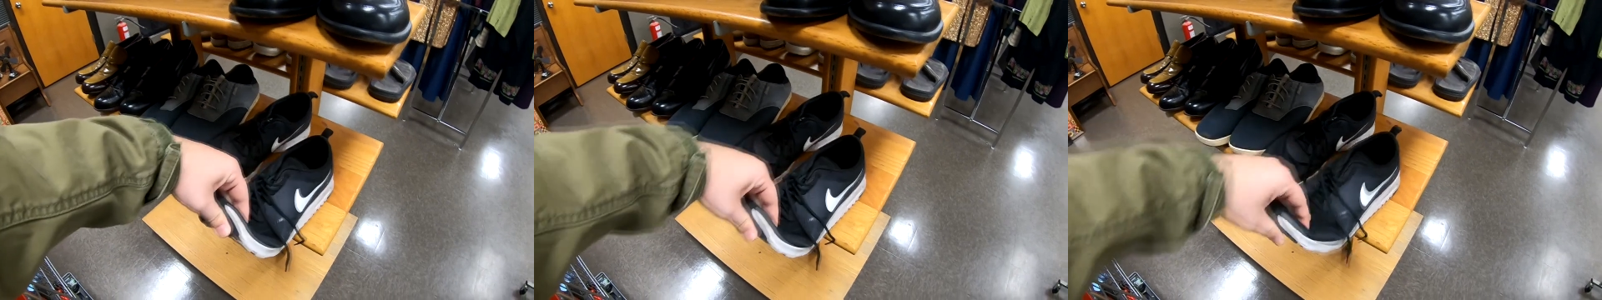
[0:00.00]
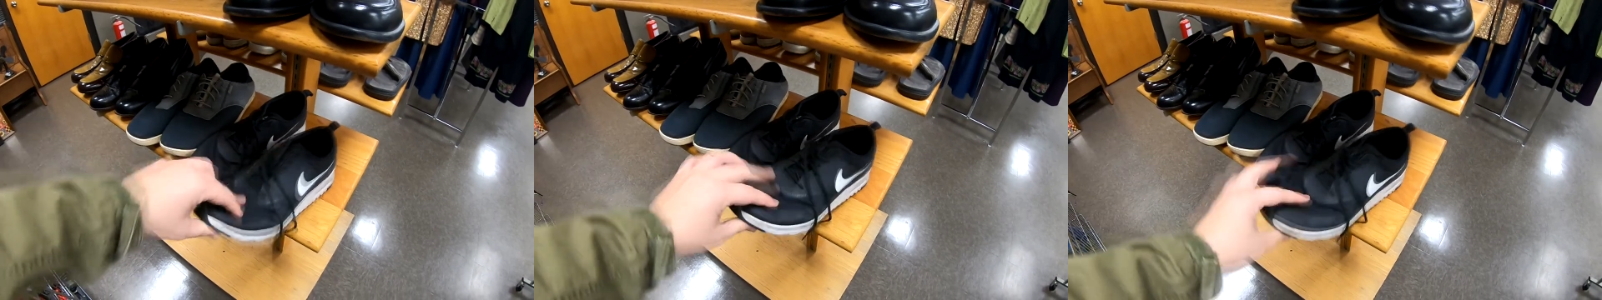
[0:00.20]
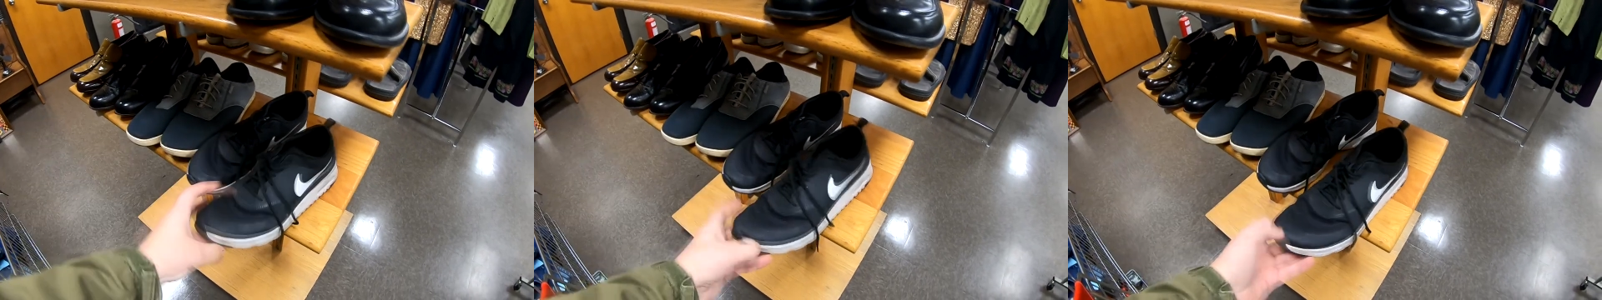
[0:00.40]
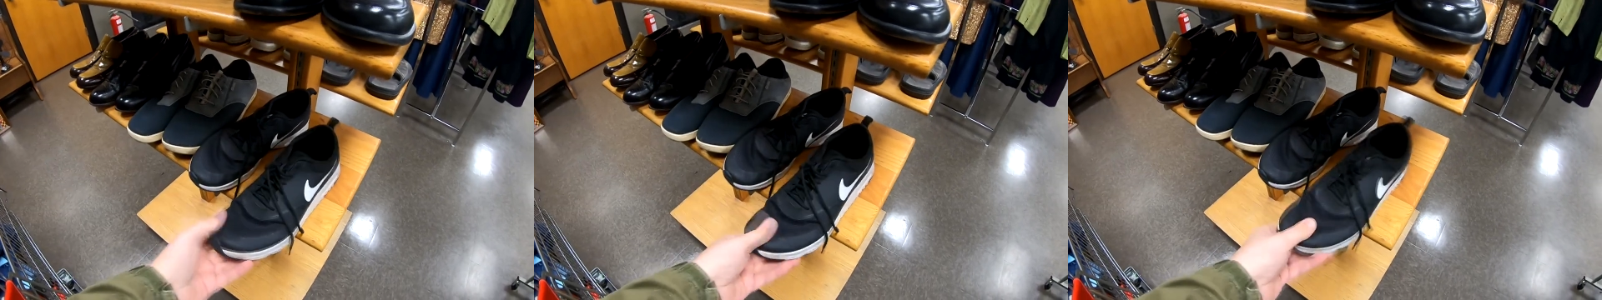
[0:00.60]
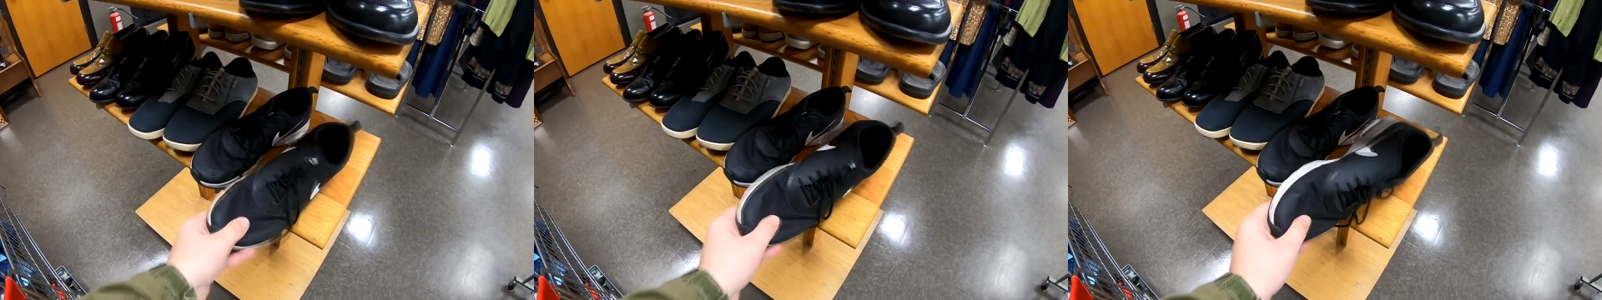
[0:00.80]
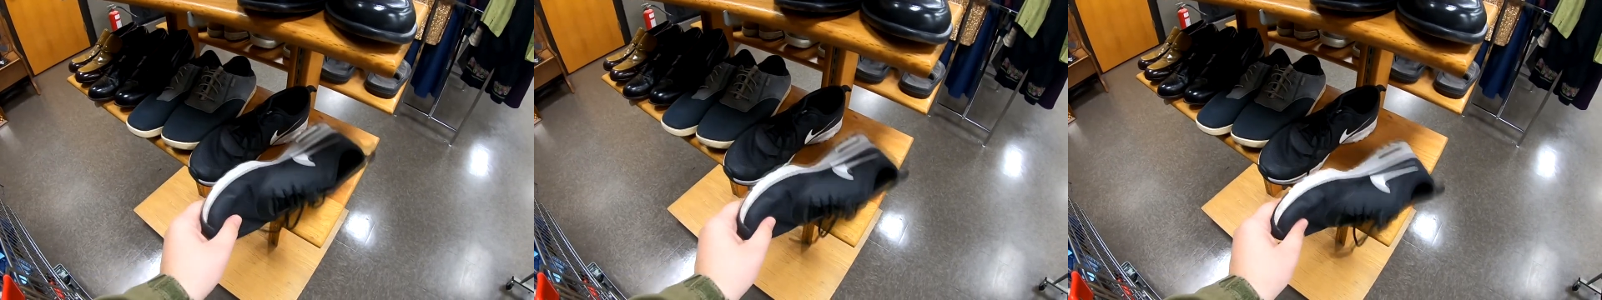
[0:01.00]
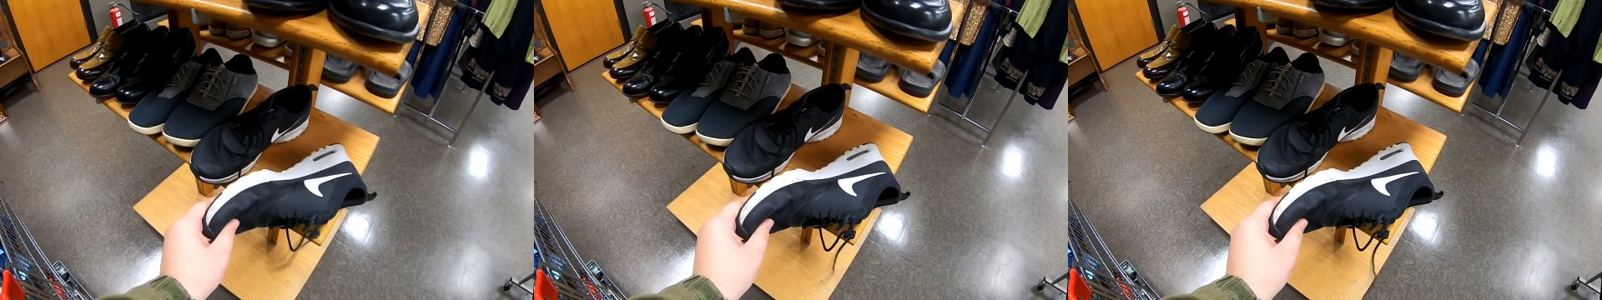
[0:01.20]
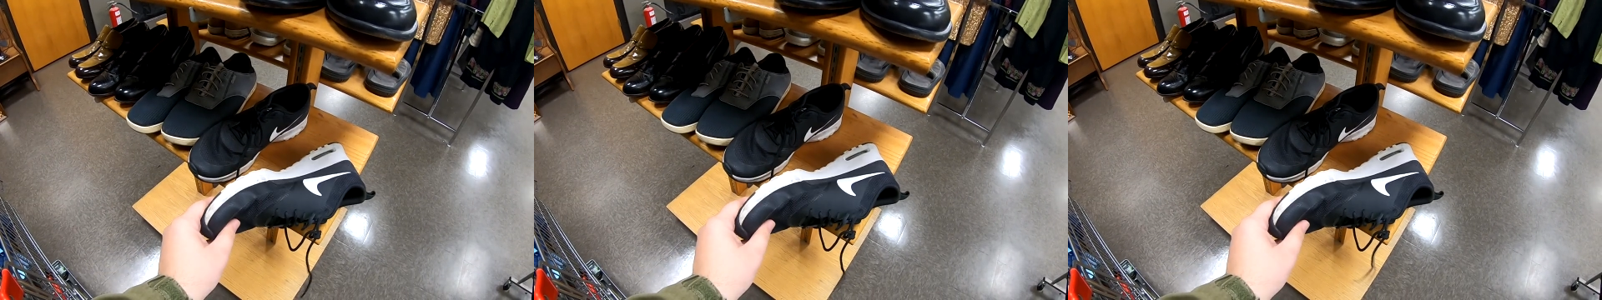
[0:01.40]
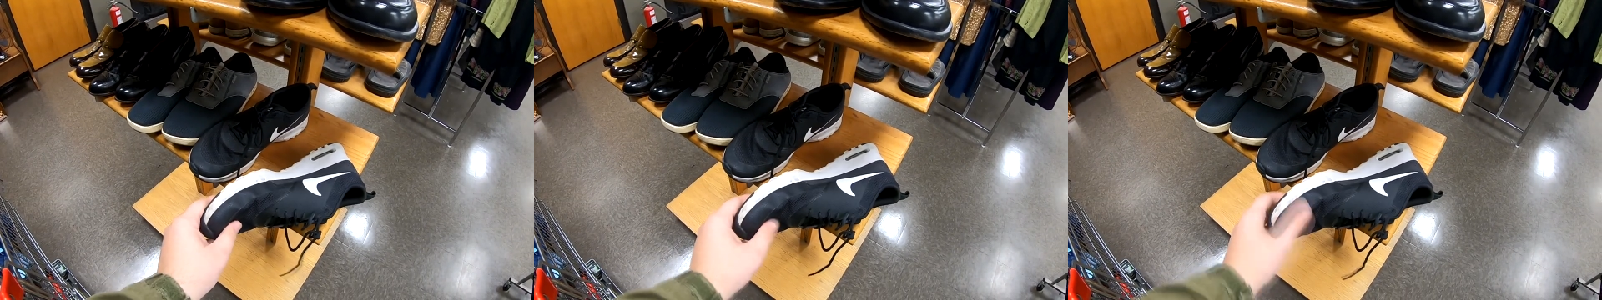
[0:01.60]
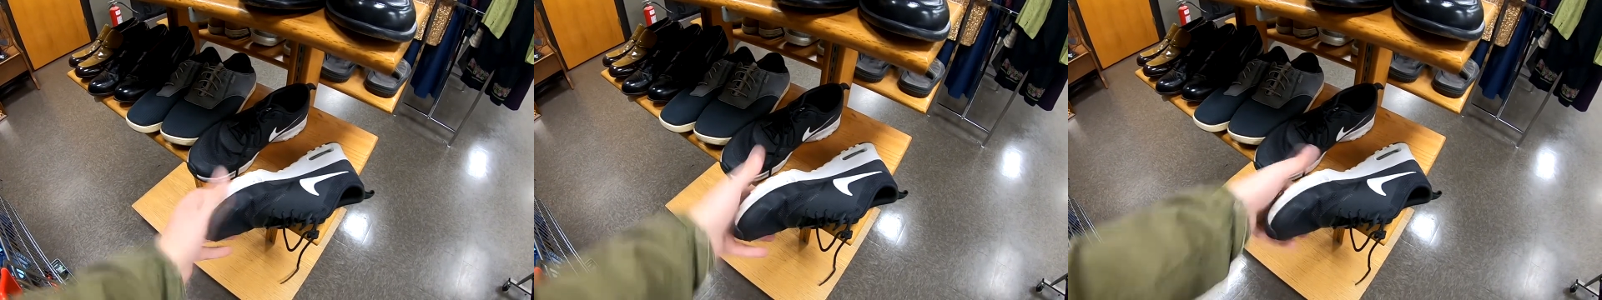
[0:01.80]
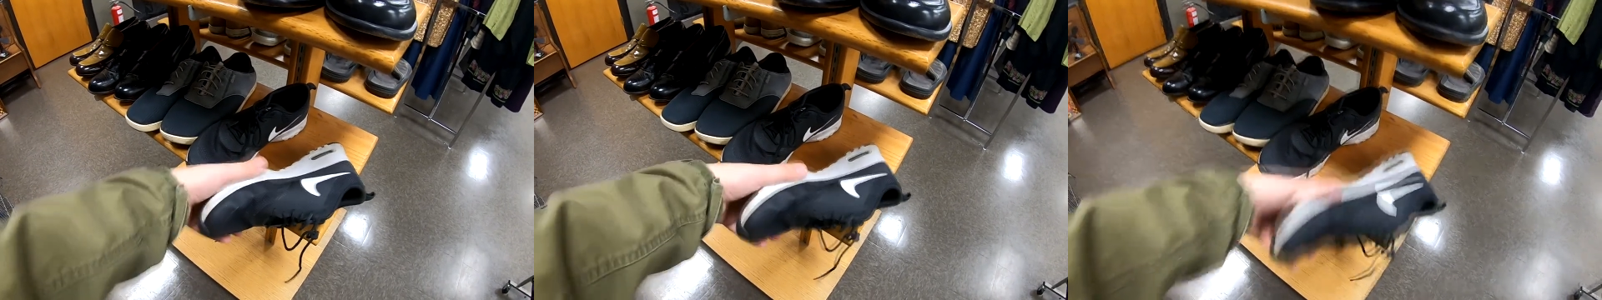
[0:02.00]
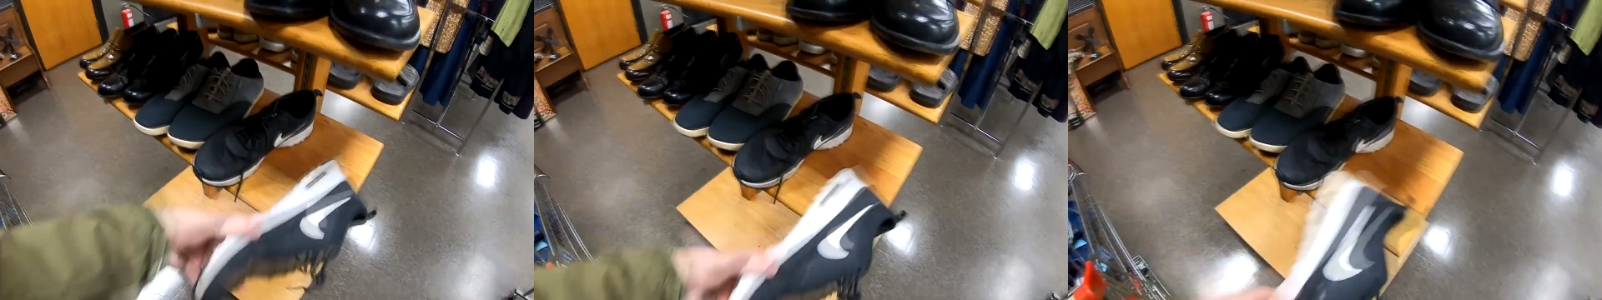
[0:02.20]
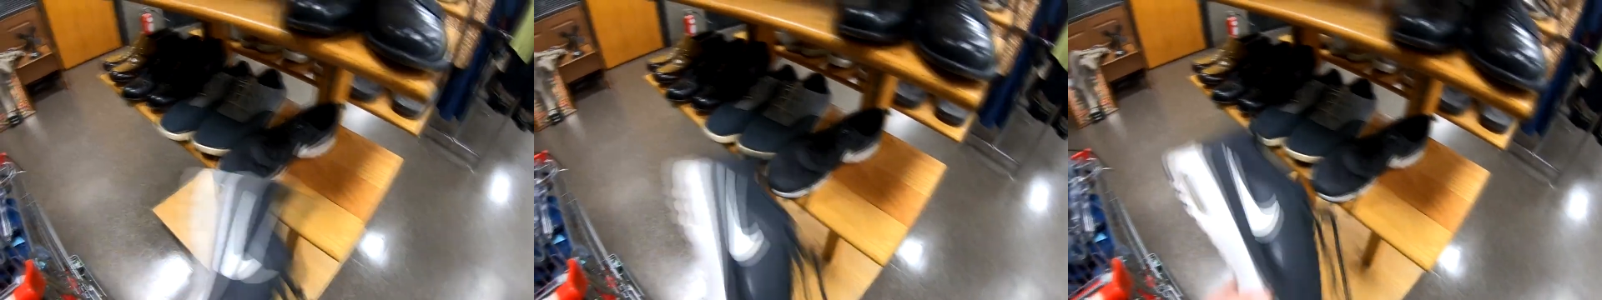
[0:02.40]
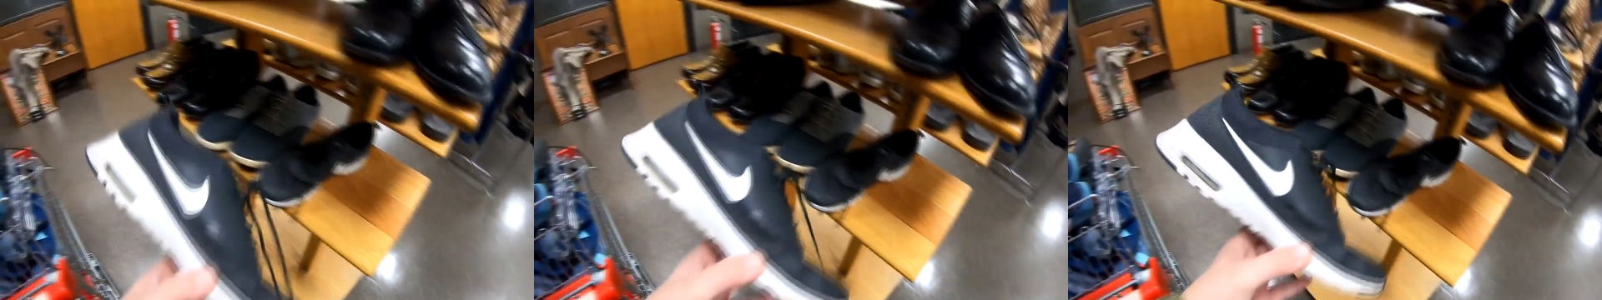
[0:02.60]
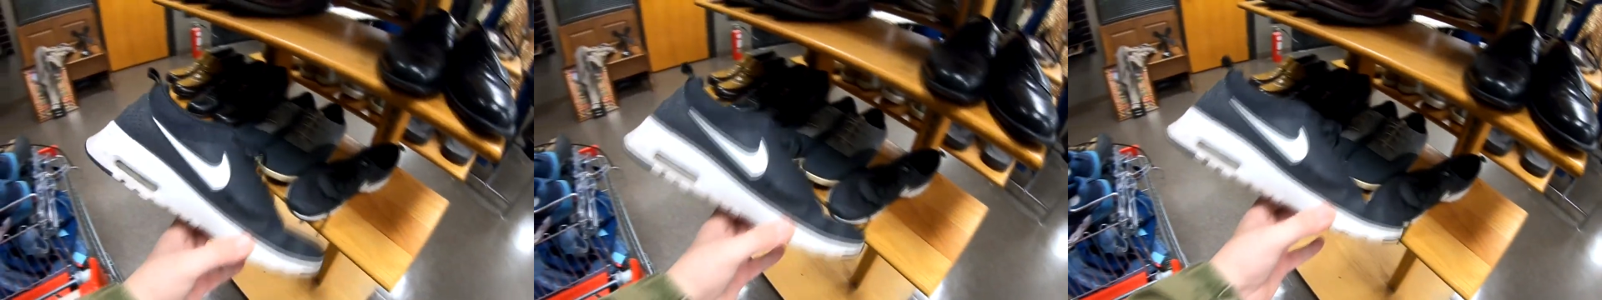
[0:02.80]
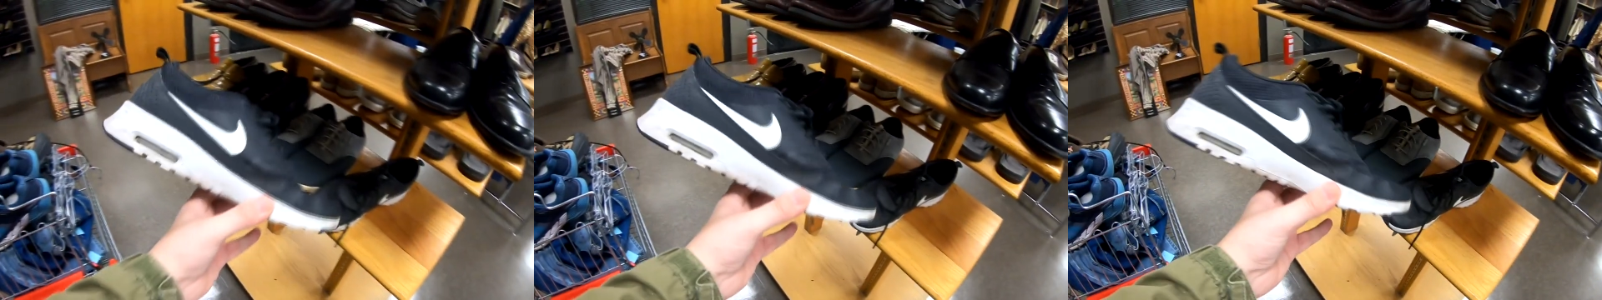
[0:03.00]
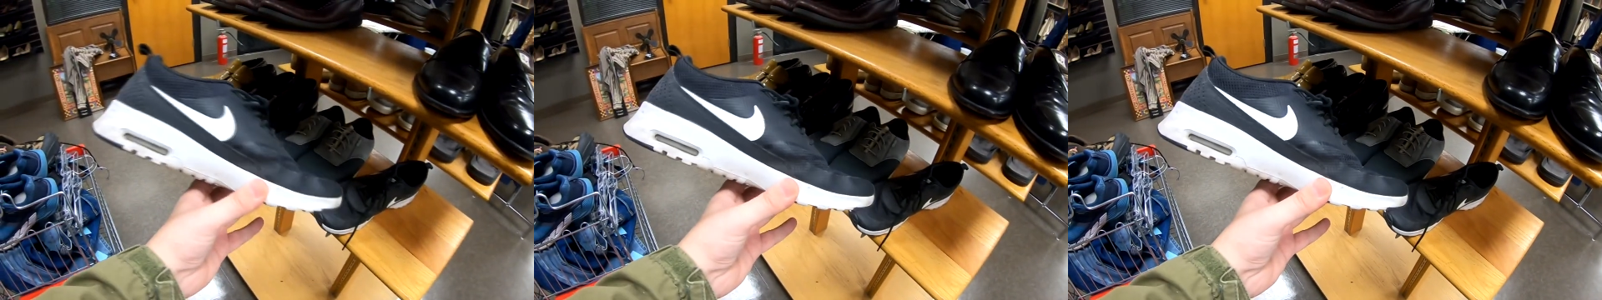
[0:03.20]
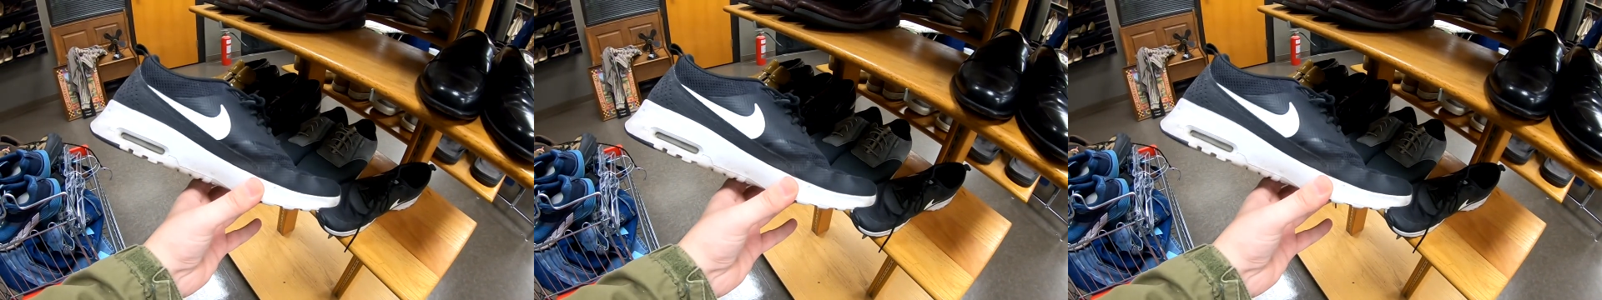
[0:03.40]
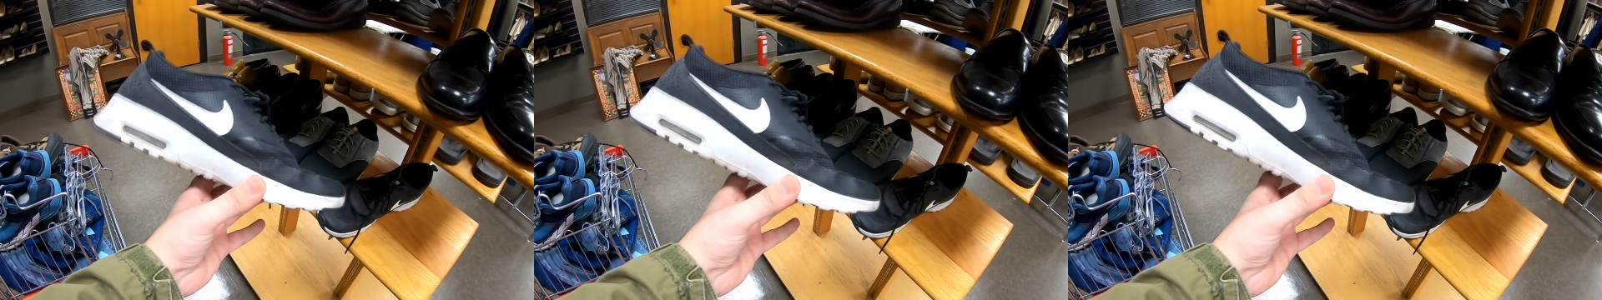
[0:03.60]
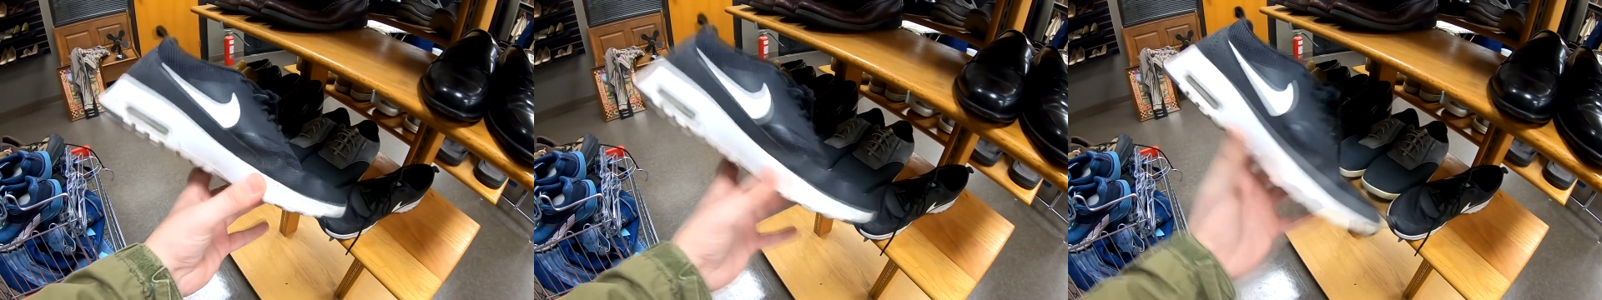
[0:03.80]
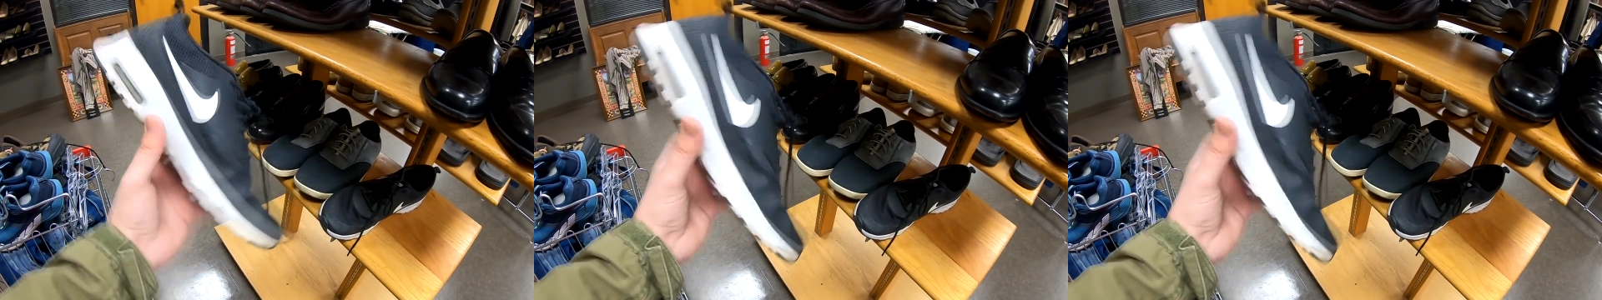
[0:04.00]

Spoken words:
No face is visible, so there are no lips to read.